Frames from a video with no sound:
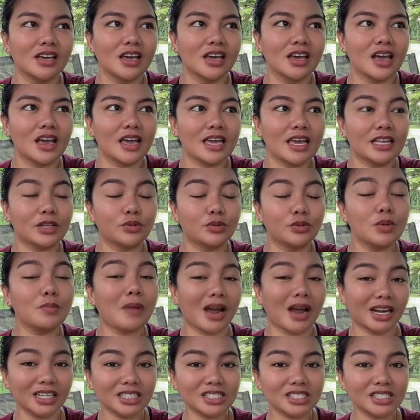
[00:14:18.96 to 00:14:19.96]
It
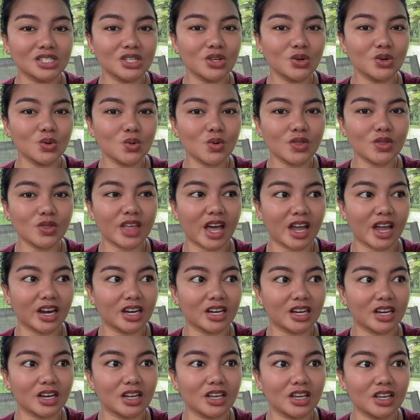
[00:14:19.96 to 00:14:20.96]
reminds you that
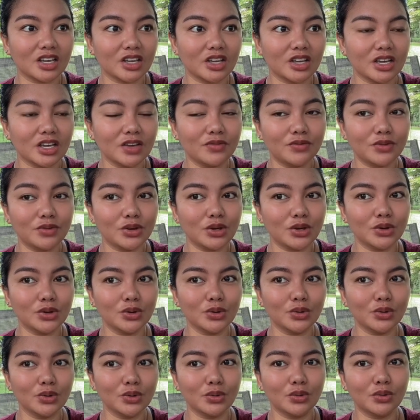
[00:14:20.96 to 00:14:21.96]
if
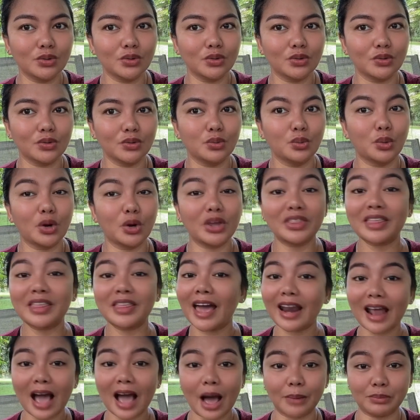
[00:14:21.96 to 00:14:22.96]
you were
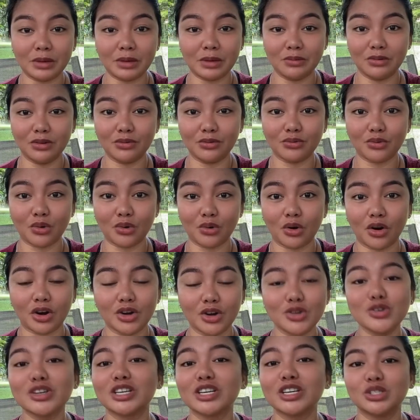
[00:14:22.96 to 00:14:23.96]
that happy before,
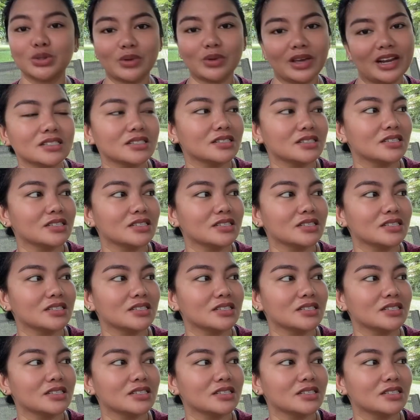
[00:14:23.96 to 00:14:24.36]
you can do it.